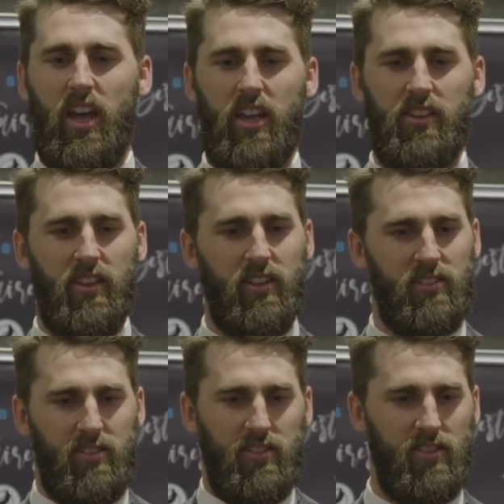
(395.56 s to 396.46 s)
and
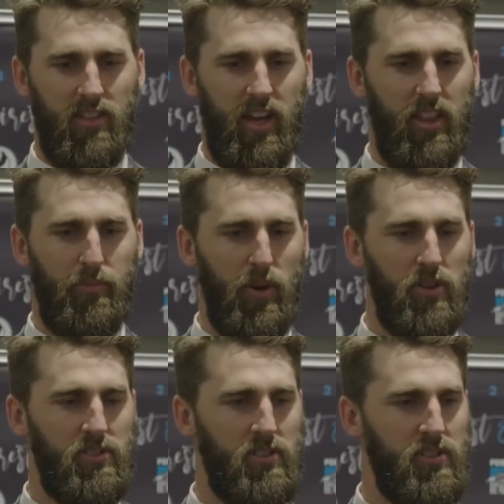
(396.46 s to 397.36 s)
there's other
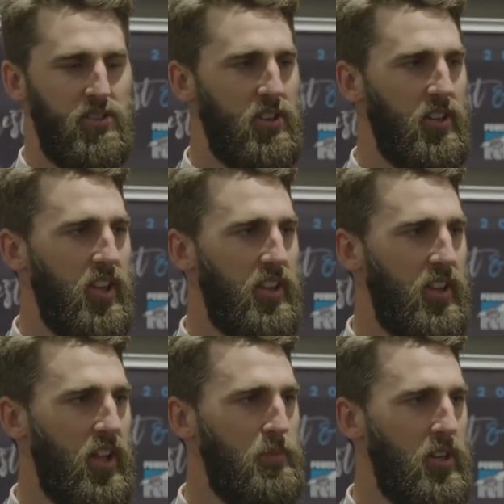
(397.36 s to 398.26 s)
bows to the string that the
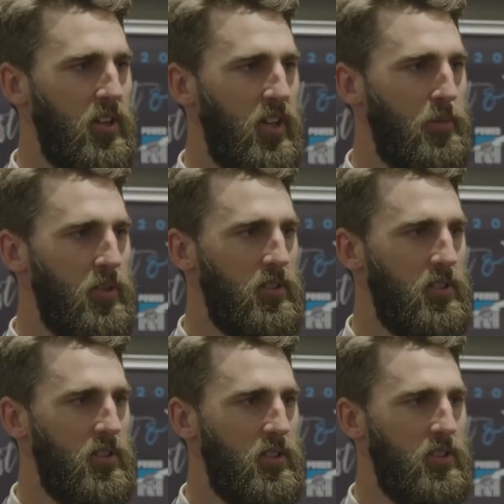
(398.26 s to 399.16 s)
club need to come in
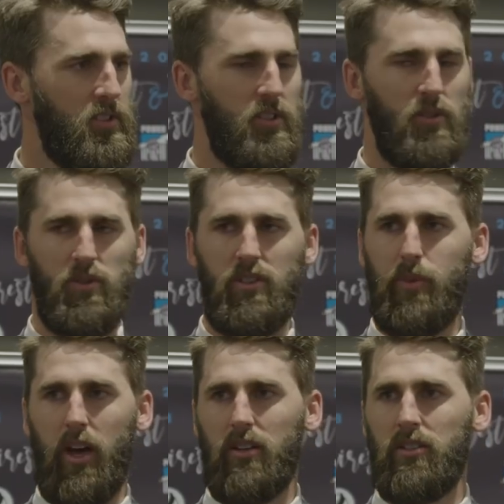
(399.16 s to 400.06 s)
to deal with,
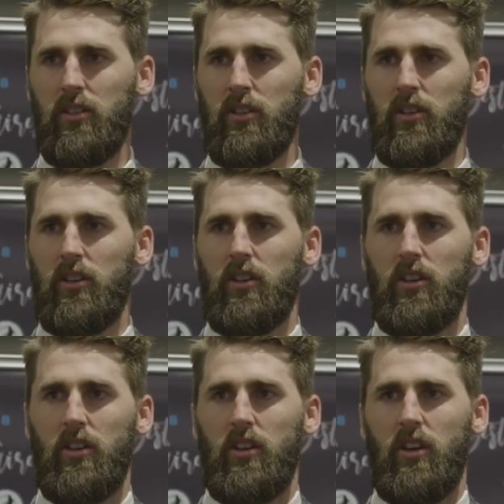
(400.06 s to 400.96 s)
but
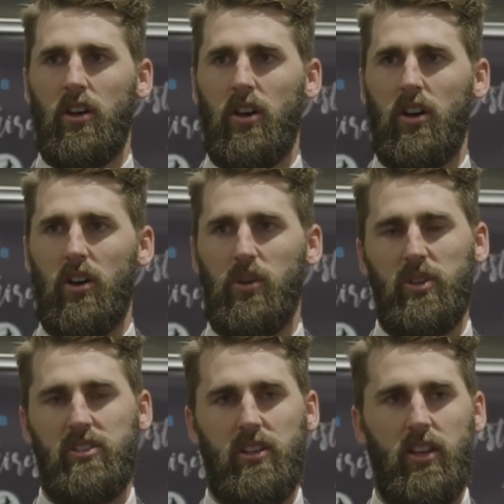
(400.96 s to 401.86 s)
I
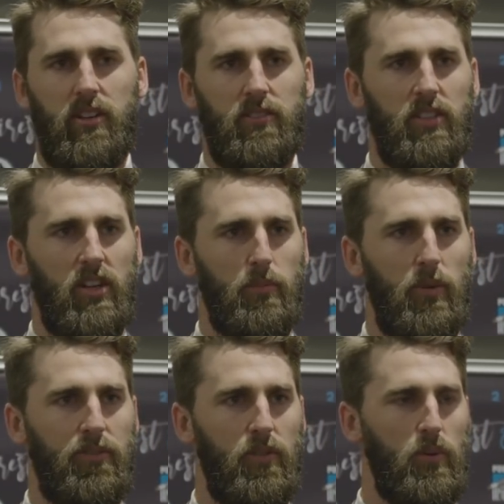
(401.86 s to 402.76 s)
always said that you know
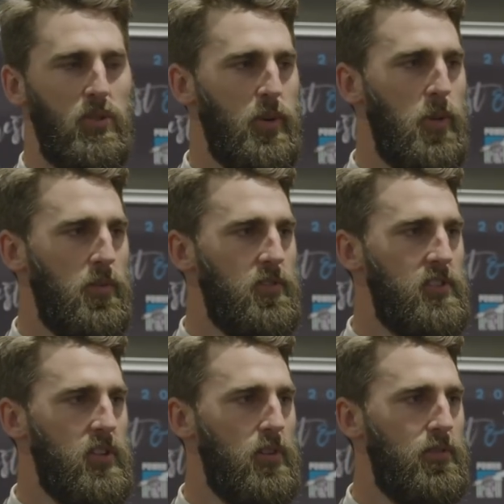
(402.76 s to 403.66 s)
my footy will speak for
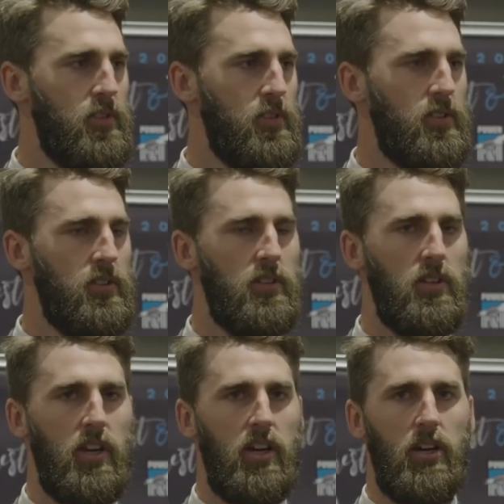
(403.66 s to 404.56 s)
itself, and
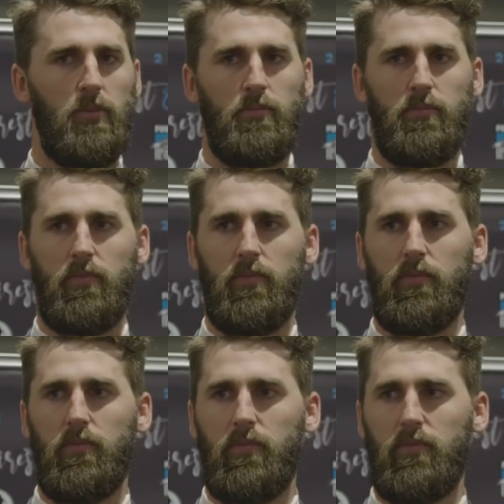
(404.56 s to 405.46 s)
um,
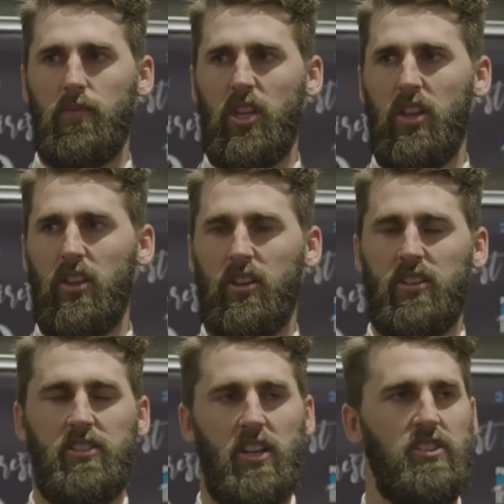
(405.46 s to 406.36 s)
you know, the
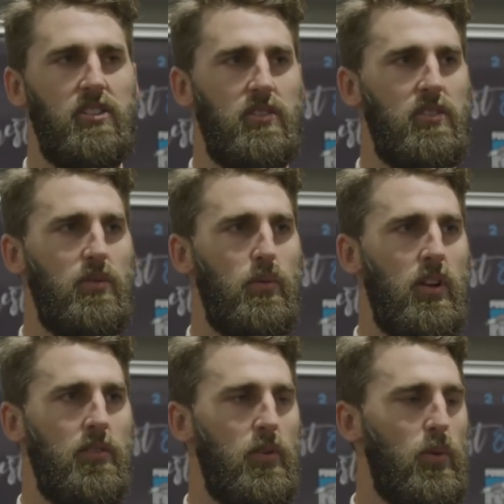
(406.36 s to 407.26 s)
extension,
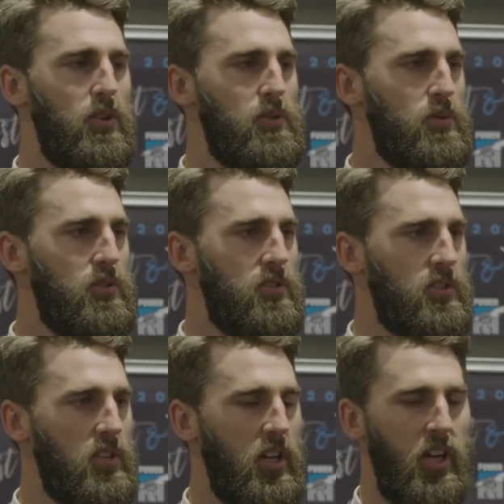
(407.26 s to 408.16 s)
whatever it was, would
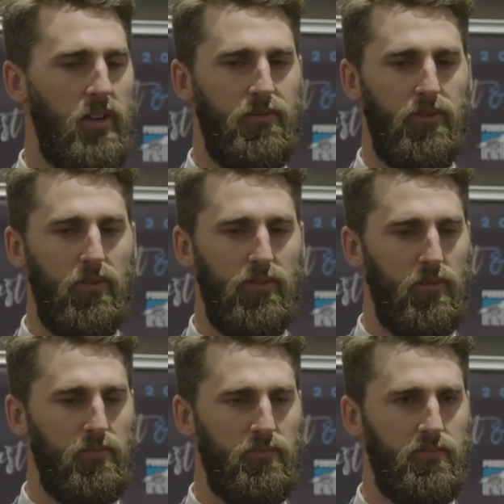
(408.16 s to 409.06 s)
um, fall
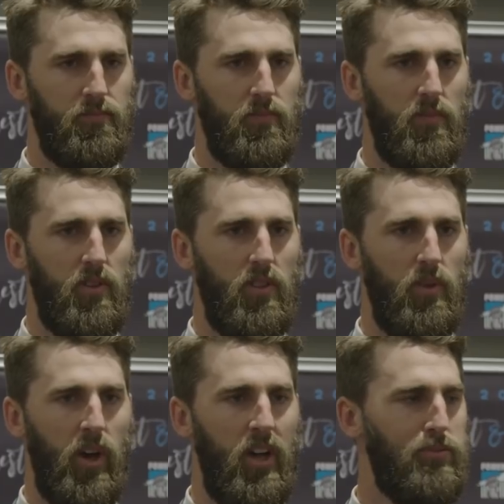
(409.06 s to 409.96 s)
from
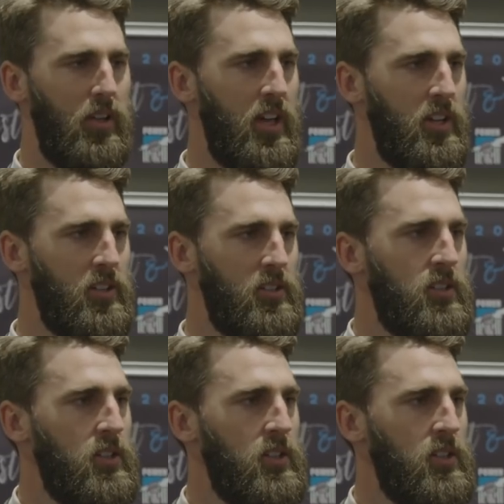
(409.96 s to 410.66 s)
the way I play. And